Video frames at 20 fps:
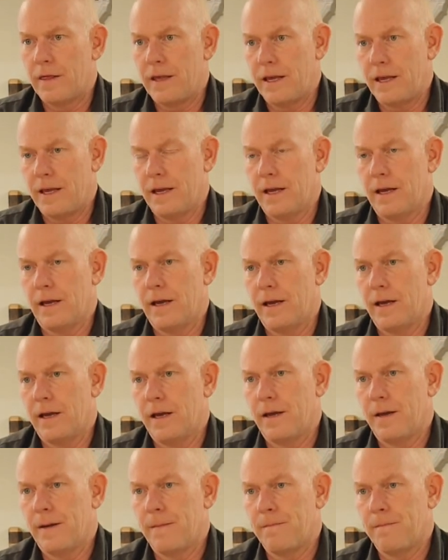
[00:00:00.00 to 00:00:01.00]
the
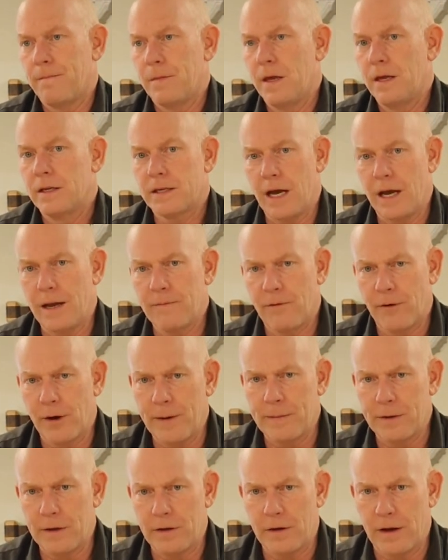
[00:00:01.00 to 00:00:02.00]
time
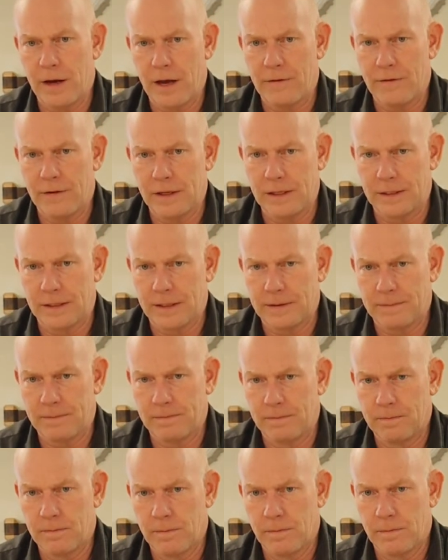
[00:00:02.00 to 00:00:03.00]
frame that you have in this
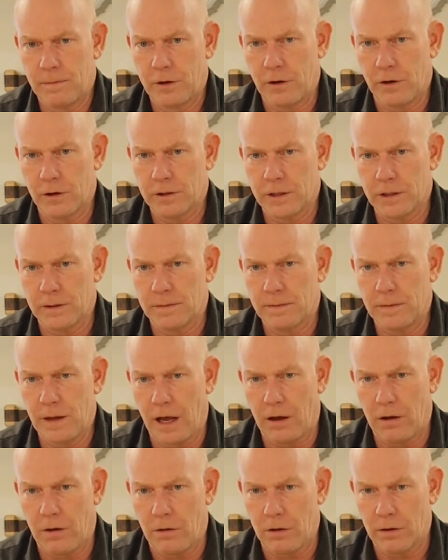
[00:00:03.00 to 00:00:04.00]
cursed
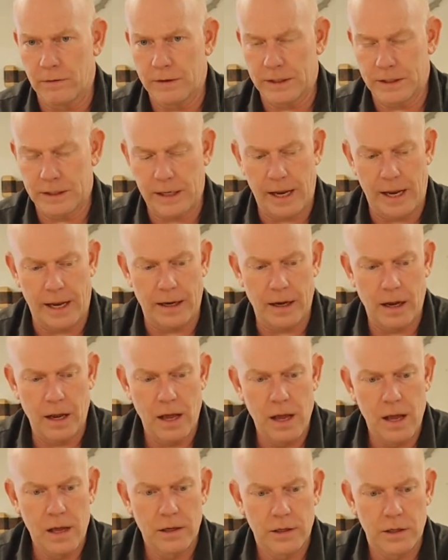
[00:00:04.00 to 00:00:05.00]
hellhole of a state
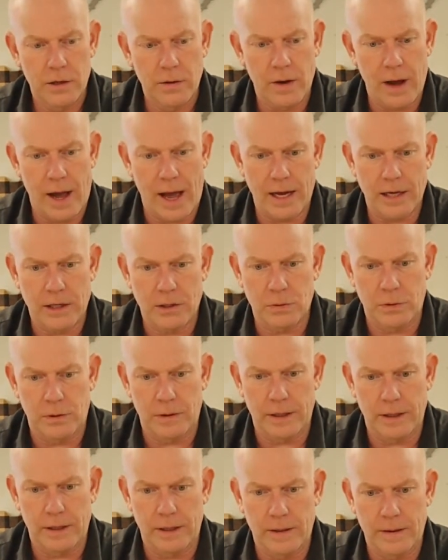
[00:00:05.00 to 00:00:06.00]
to
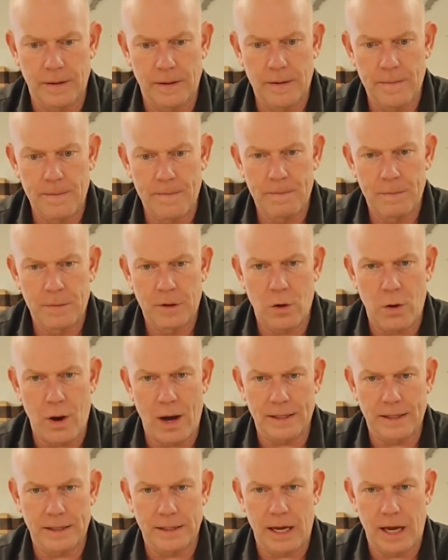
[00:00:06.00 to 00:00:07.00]
actually go
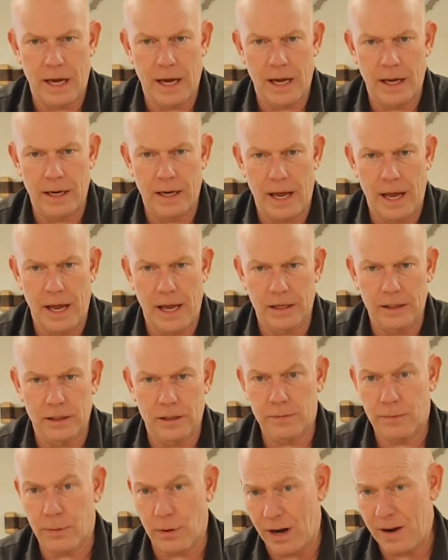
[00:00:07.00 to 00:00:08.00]
outside and
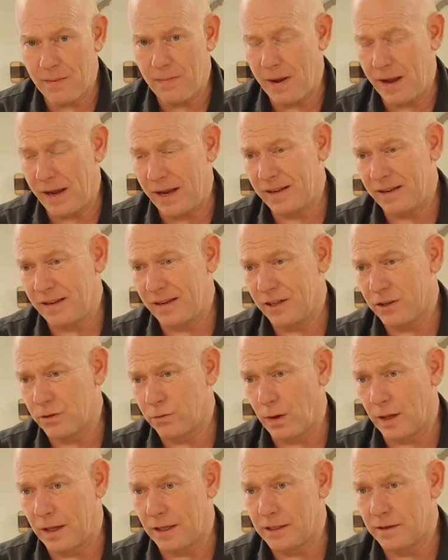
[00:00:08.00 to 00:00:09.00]
spray paint is
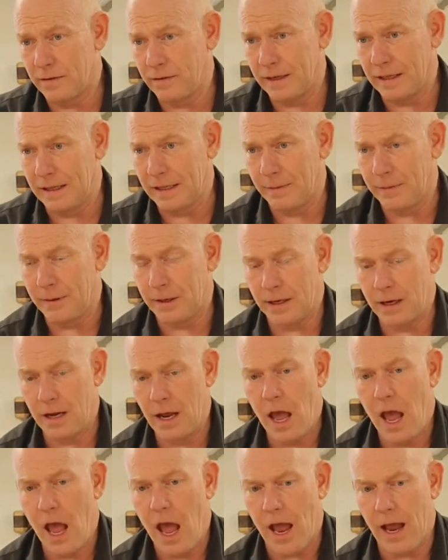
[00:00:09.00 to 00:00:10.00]
relatively limited.
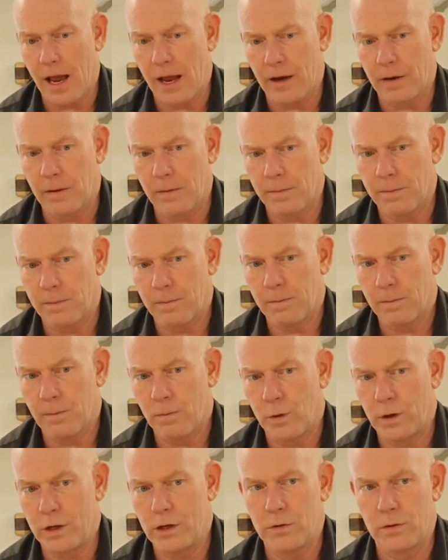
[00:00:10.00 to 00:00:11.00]
And
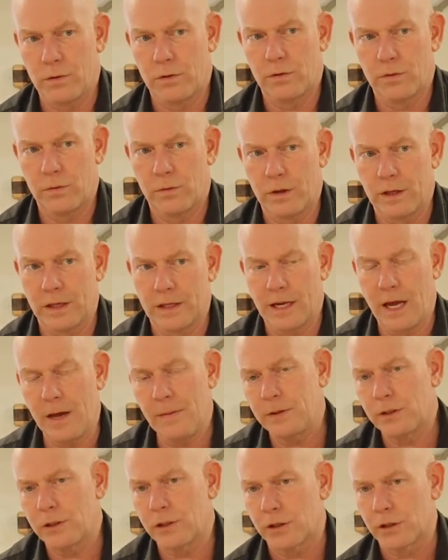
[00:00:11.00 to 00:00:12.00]
when you when the
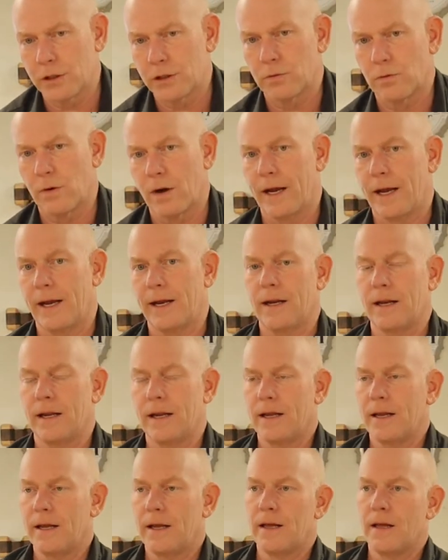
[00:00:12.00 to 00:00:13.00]
temperature is right,
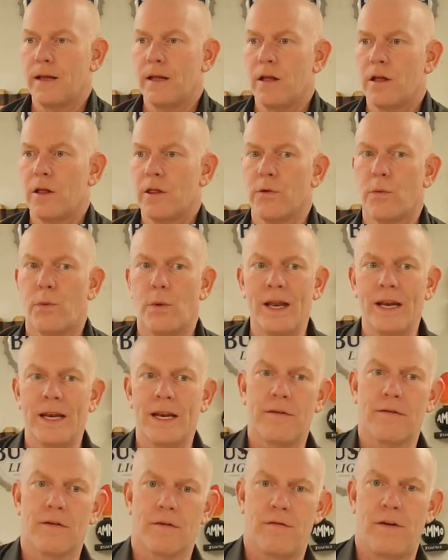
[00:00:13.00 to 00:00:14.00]
the wind
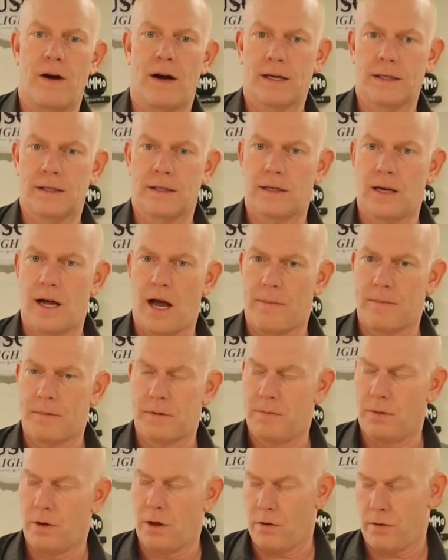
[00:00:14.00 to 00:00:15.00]
never fucking stops
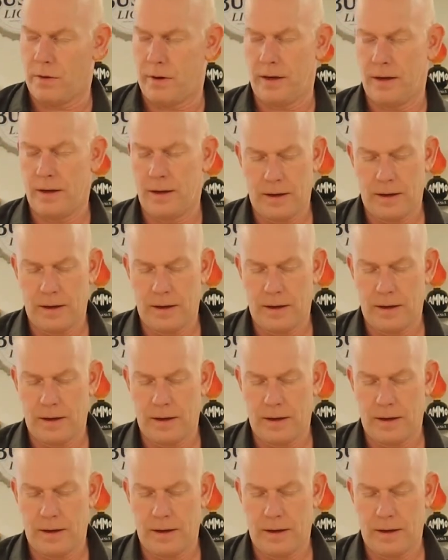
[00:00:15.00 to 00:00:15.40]
blowing.